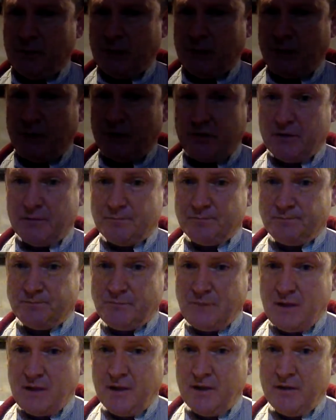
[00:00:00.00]
page.
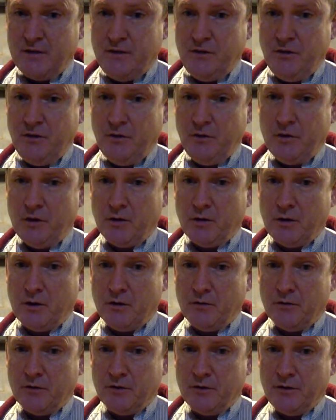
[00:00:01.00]
Can you go
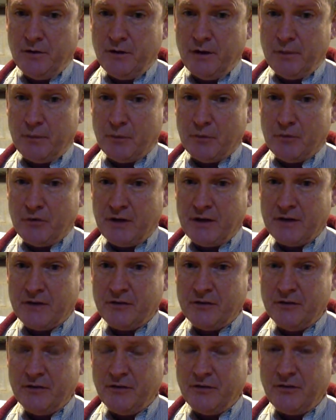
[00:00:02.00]
over the
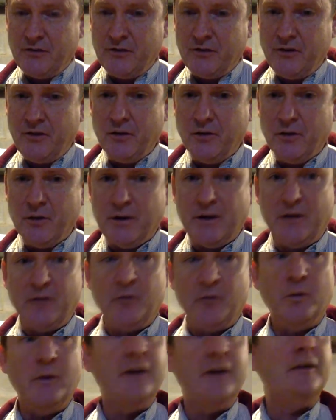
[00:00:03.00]
protection security
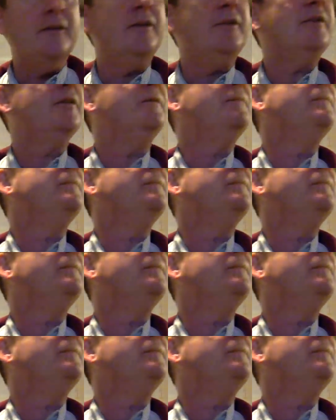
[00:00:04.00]
quiz?